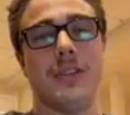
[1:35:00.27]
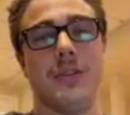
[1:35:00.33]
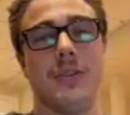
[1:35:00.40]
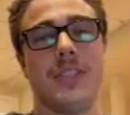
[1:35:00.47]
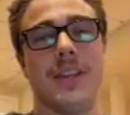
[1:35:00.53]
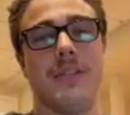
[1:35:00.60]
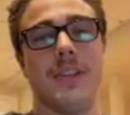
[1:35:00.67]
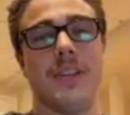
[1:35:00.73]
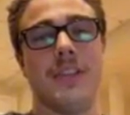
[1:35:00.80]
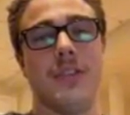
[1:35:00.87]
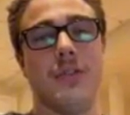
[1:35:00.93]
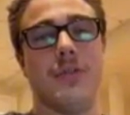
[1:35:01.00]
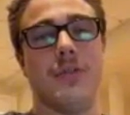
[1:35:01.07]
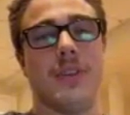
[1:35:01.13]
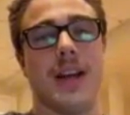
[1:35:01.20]

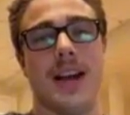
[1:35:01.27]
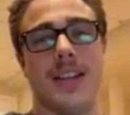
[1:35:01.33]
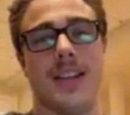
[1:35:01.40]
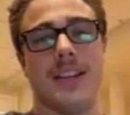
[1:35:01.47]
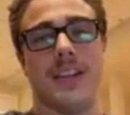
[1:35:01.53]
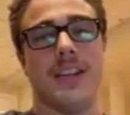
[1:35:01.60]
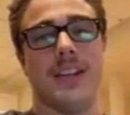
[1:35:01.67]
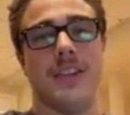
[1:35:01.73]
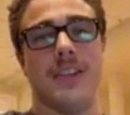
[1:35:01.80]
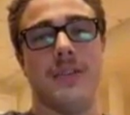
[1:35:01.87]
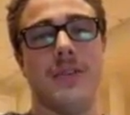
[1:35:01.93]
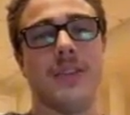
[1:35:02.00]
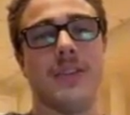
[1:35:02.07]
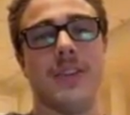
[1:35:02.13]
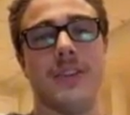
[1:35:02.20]
272 flat? Like you didn't do
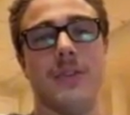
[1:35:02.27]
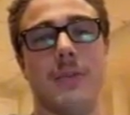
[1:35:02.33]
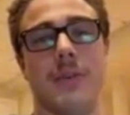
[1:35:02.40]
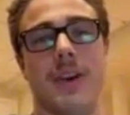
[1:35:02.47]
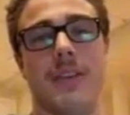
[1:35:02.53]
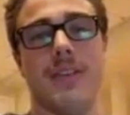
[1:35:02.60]
272?